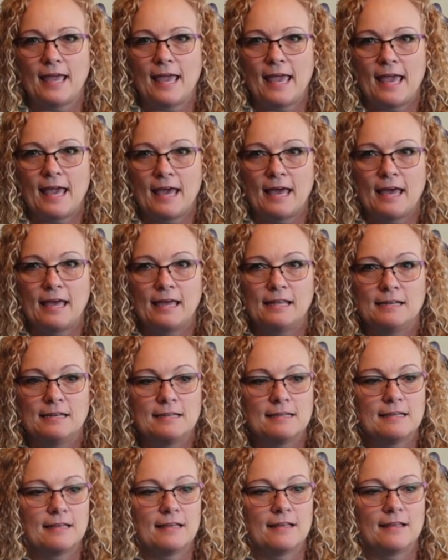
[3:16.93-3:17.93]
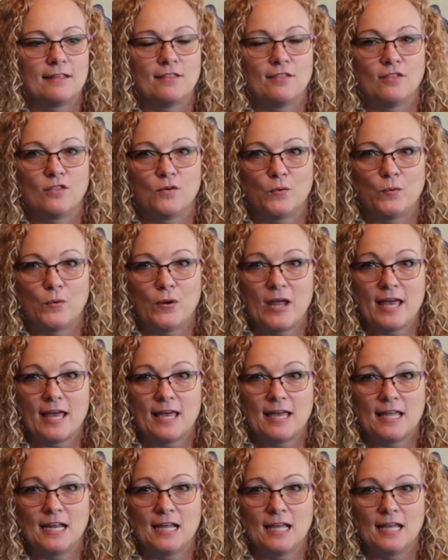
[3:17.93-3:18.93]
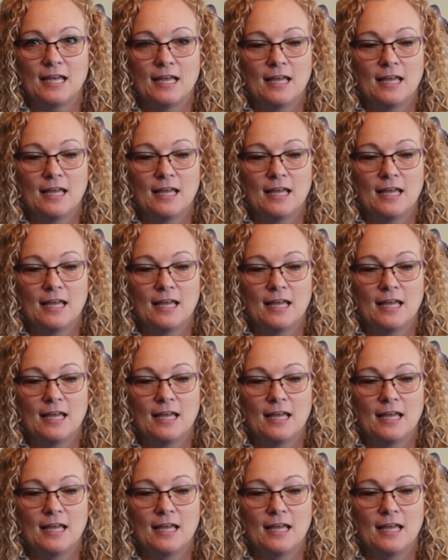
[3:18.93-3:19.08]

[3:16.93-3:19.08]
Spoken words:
and the red,